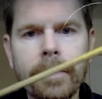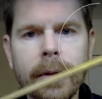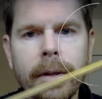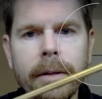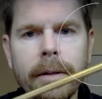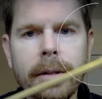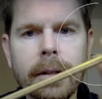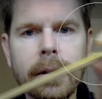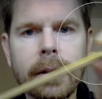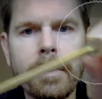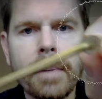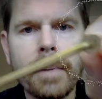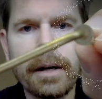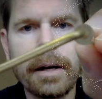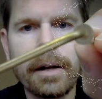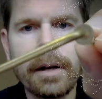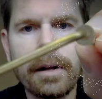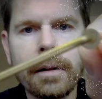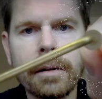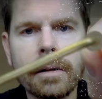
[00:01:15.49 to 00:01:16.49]
See the
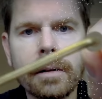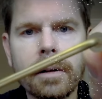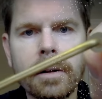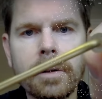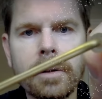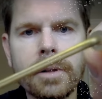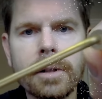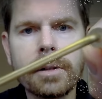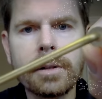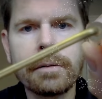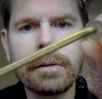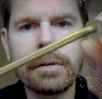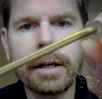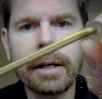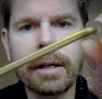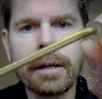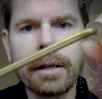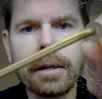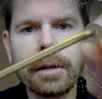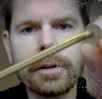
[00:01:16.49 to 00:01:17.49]
metal goes into like a
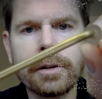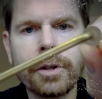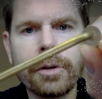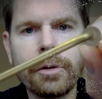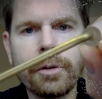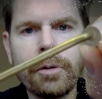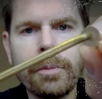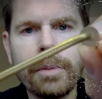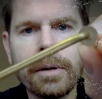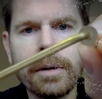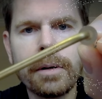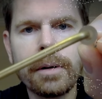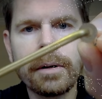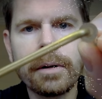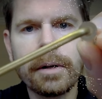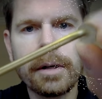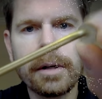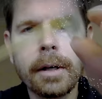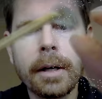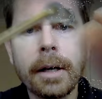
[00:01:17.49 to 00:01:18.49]
little tube,
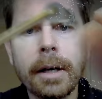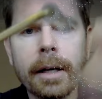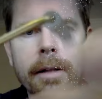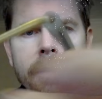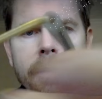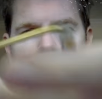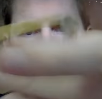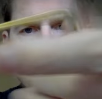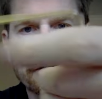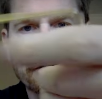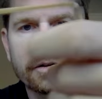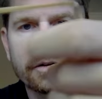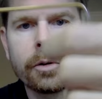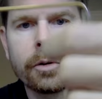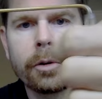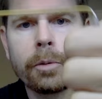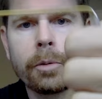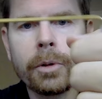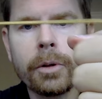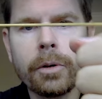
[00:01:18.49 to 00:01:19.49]
and it's that little
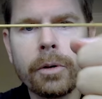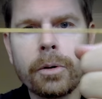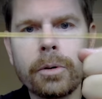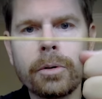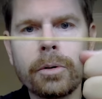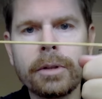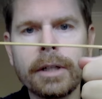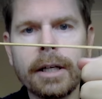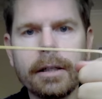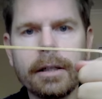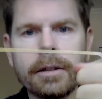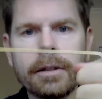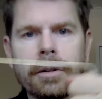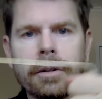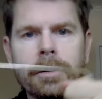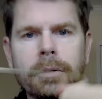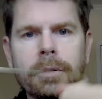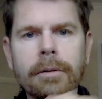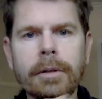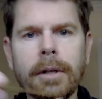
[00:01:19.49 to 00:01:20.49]
tube you hold
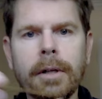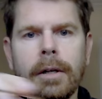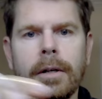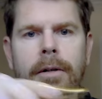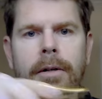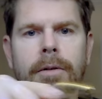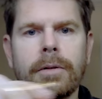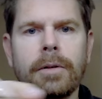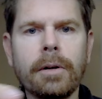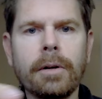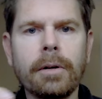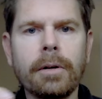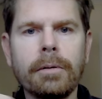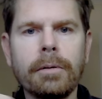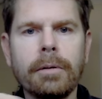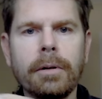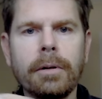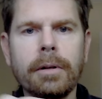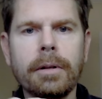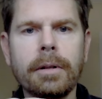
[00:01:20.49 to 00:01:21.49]
onto, so
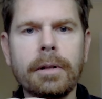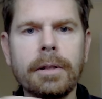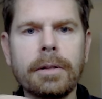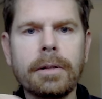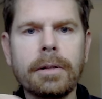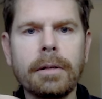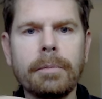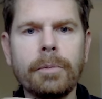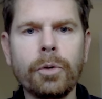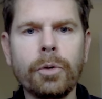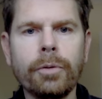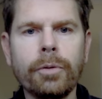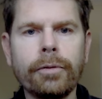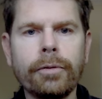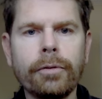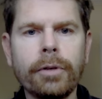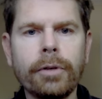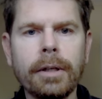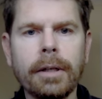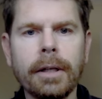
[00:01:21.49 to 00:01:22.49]
this can move
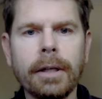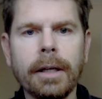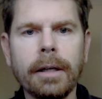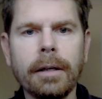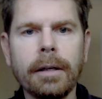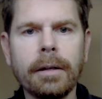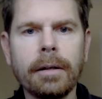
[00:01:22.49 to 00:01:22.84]
freely.